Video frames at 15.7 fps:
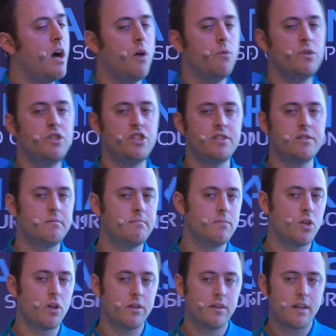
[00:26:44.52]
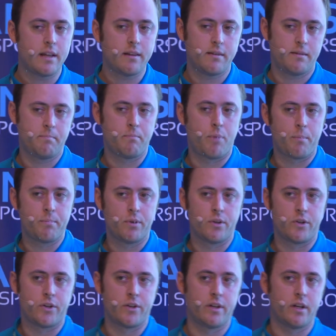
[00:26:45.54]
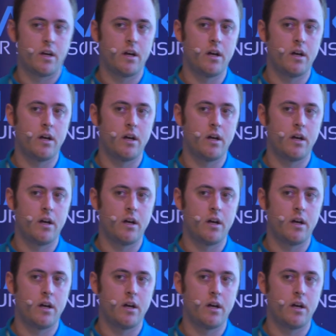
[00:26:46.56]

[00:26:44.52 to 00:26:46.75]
which is not that popular